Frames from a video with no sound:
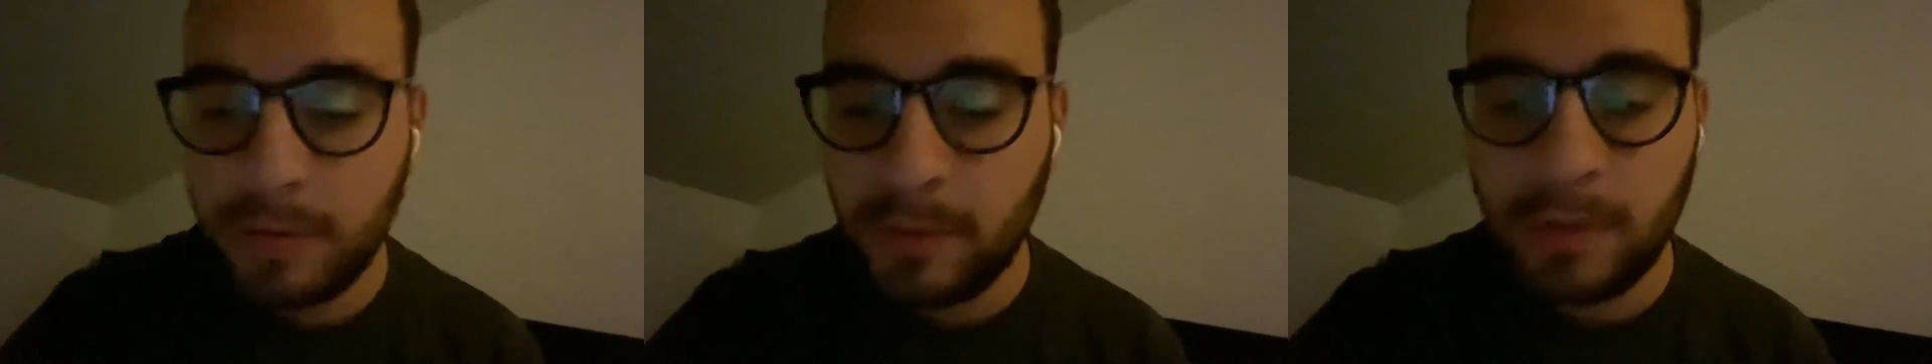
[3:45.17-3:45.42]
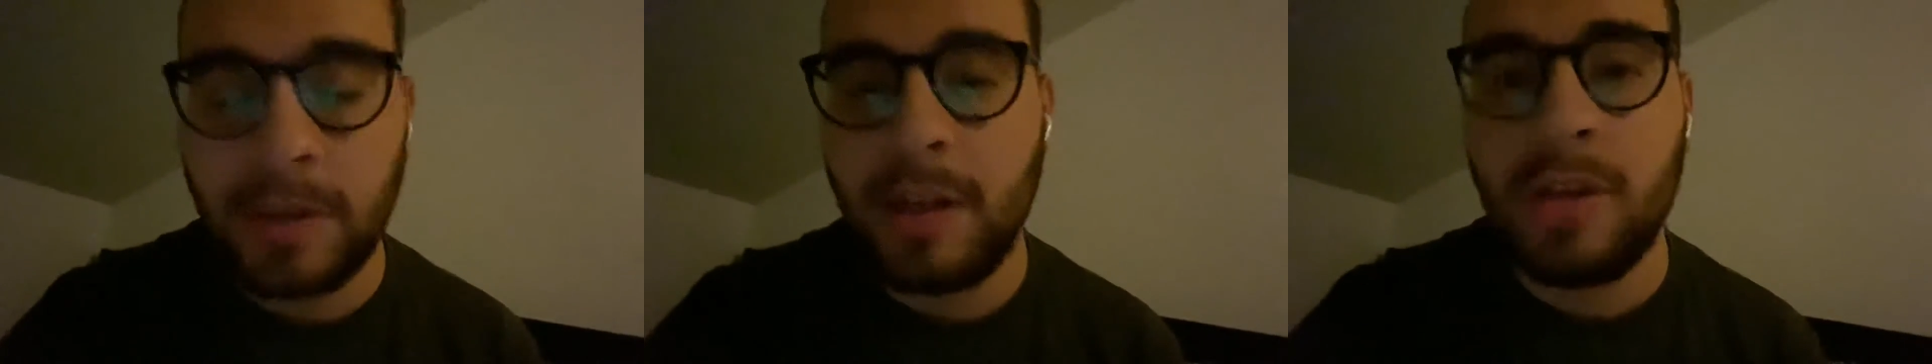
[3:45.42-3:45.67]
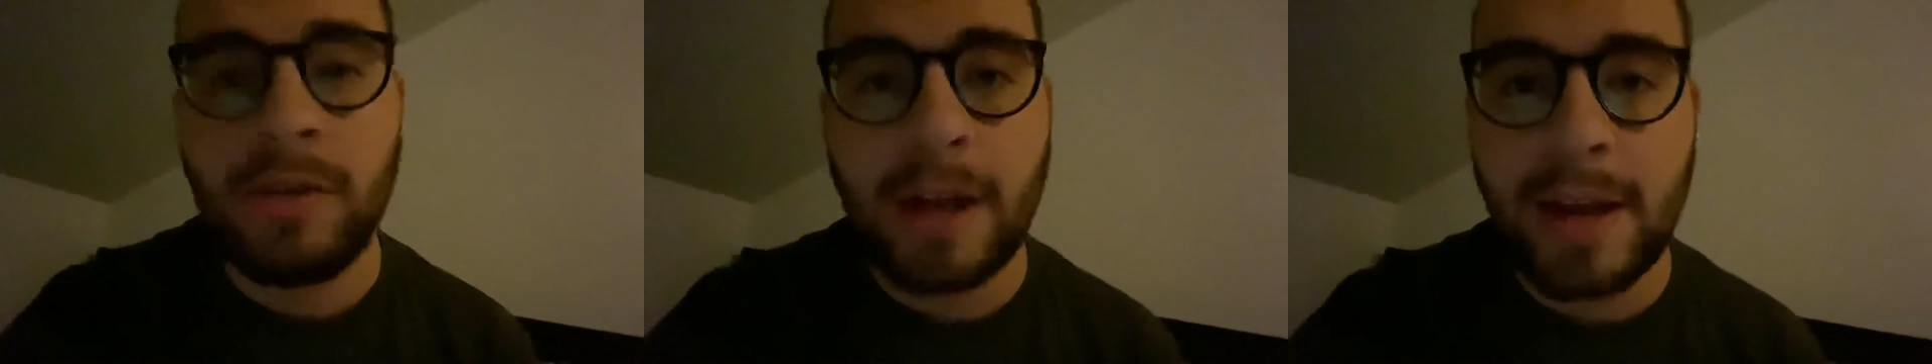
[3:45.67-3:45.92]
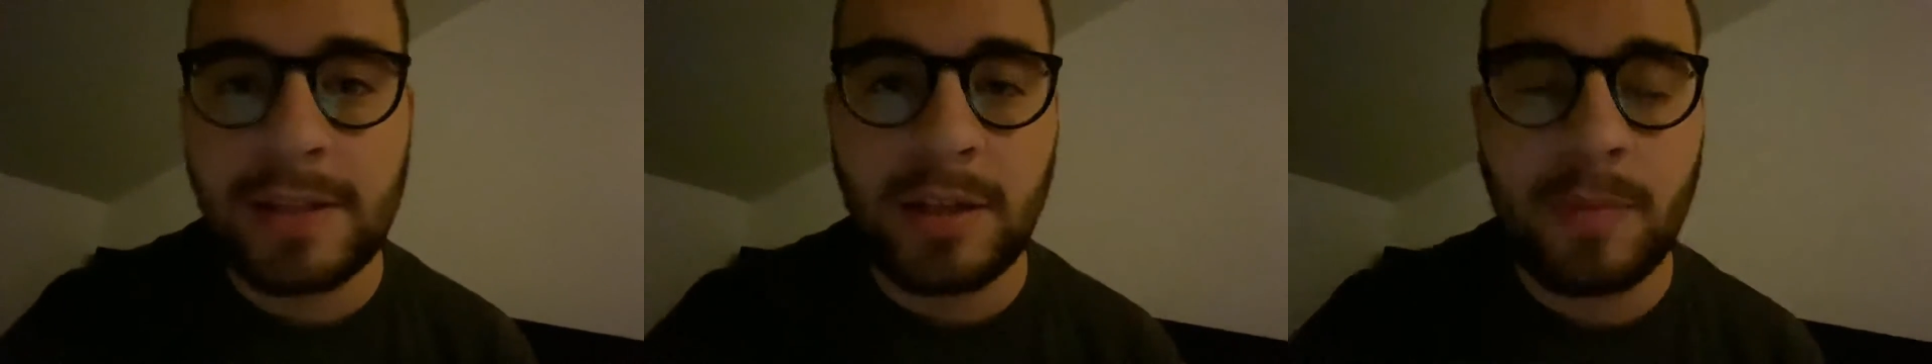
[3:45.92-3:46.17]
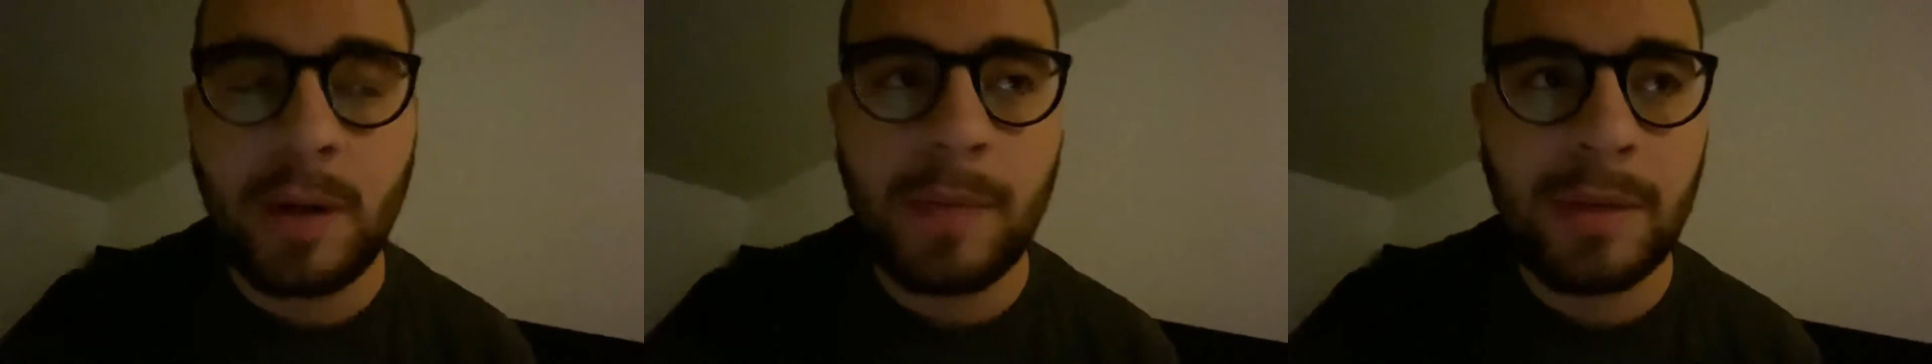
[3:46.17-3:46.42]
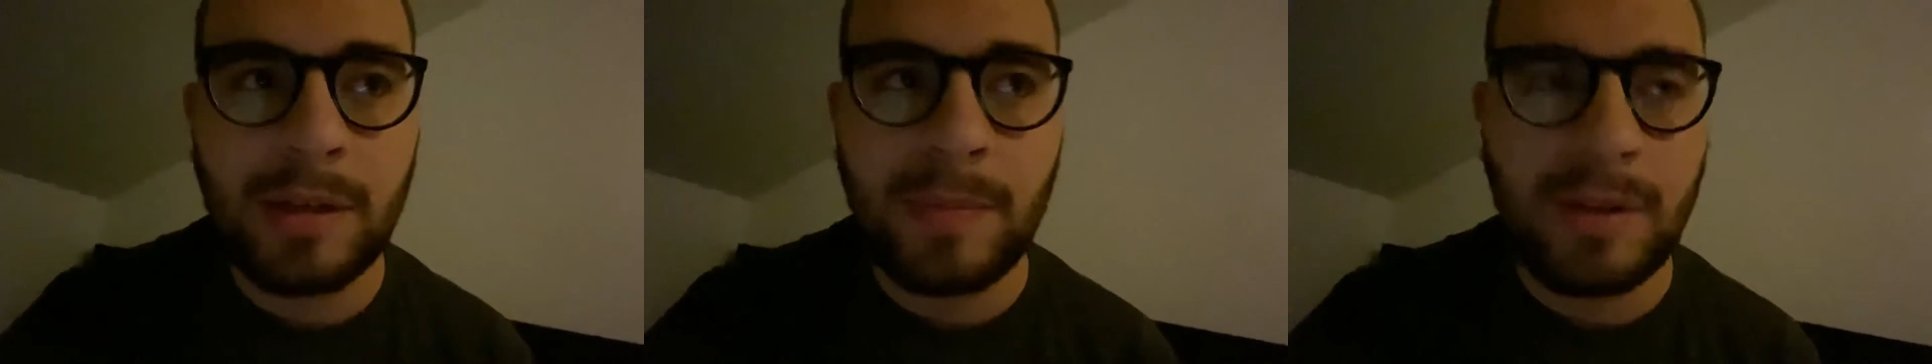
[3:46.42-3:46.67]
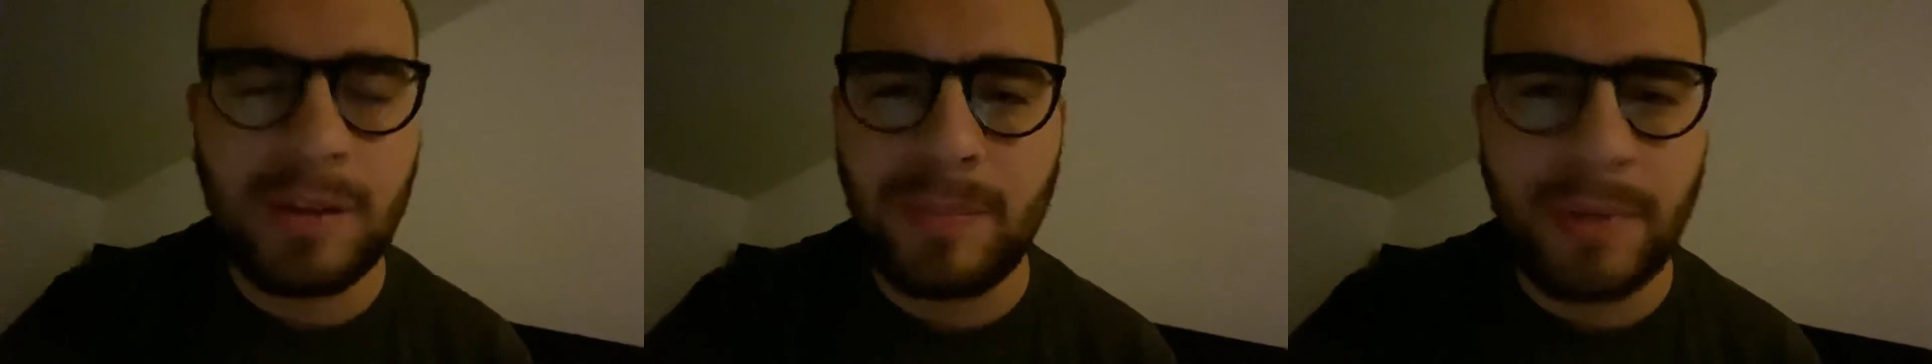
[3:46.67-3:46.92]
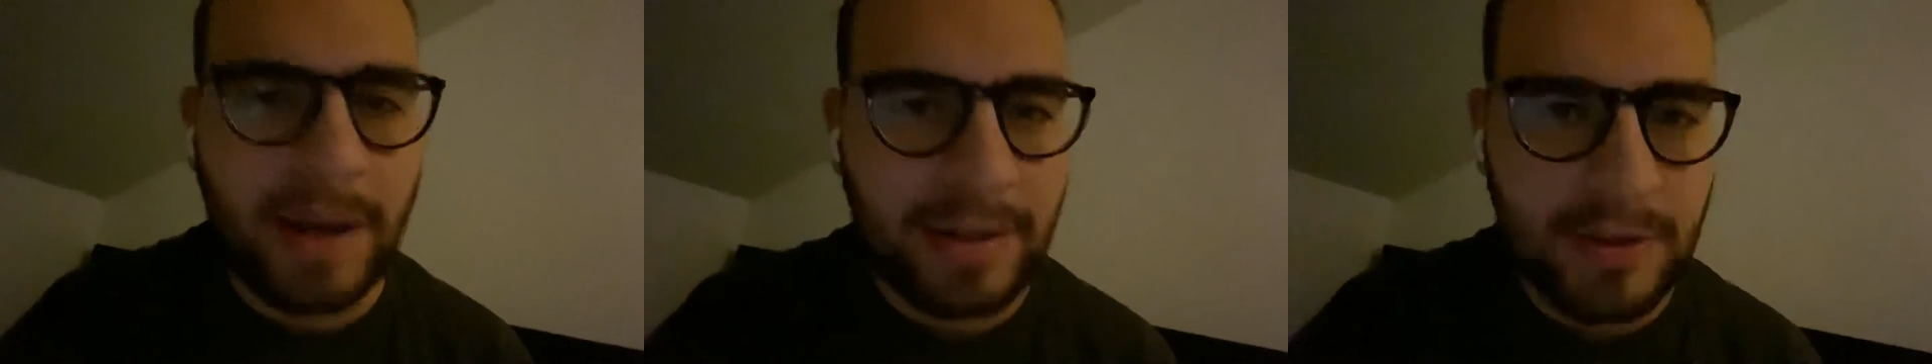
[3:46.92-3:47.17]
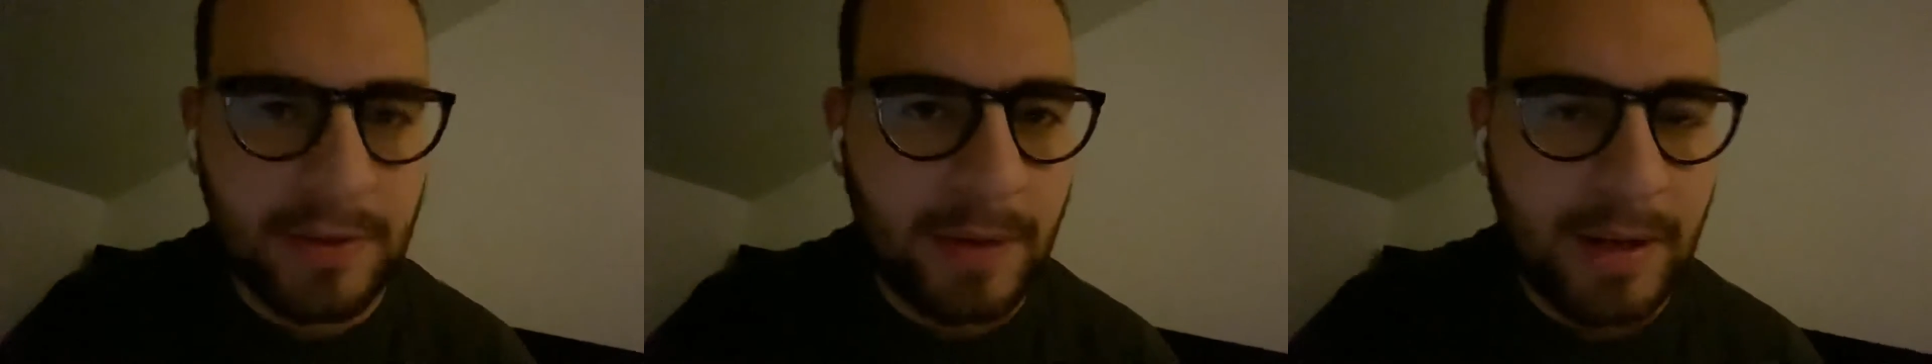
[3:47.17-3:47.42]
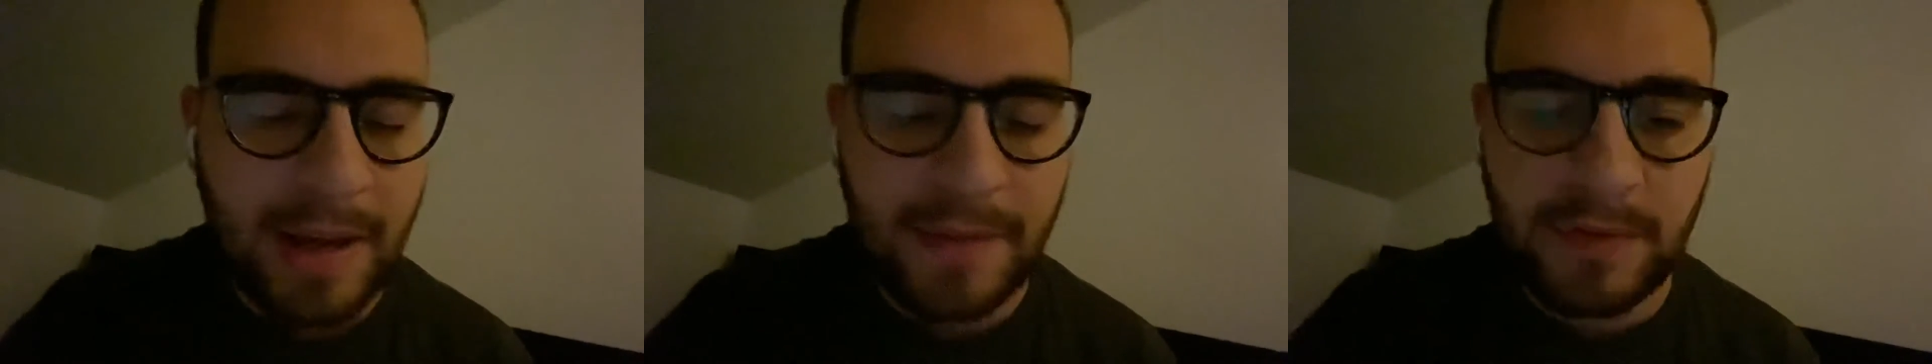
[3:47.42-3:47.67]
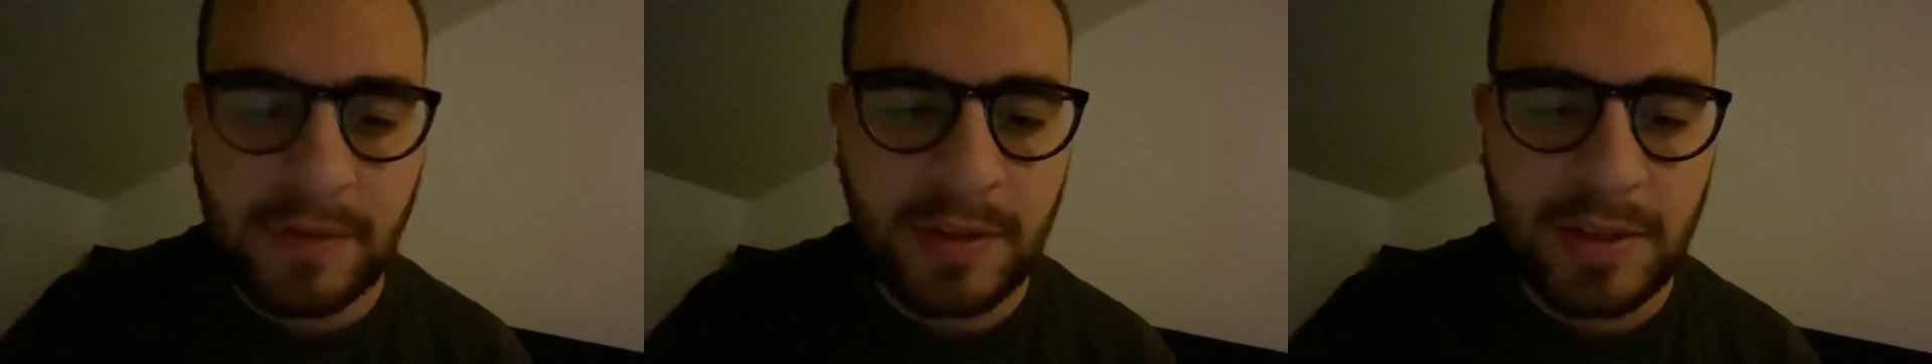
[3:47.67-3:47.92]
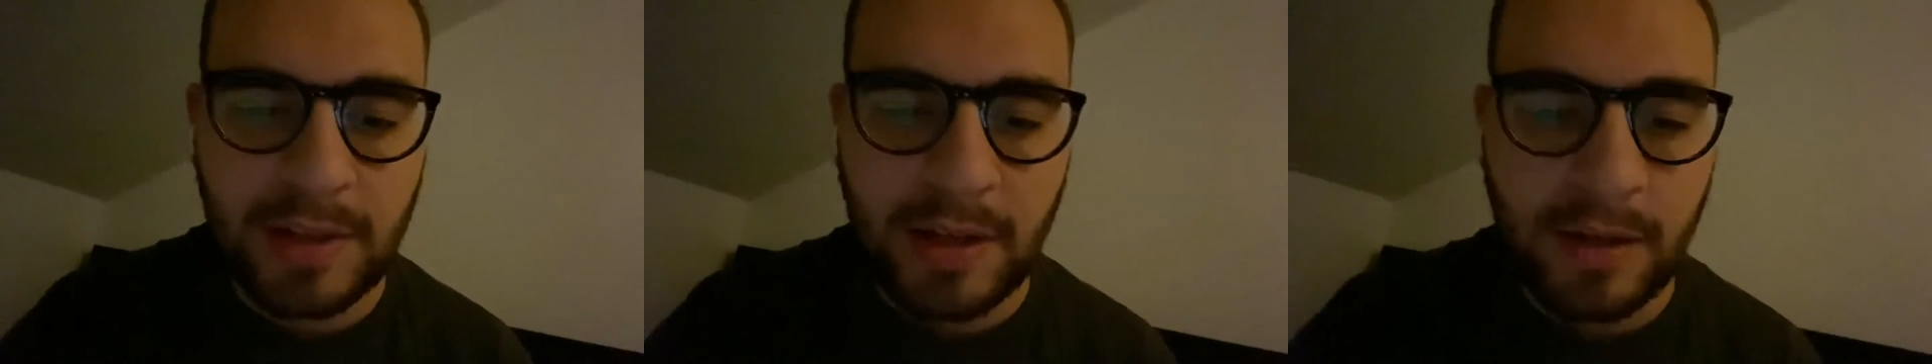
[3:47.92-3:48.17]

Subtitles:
who are the other guys that are probably going to be on the practice squad after this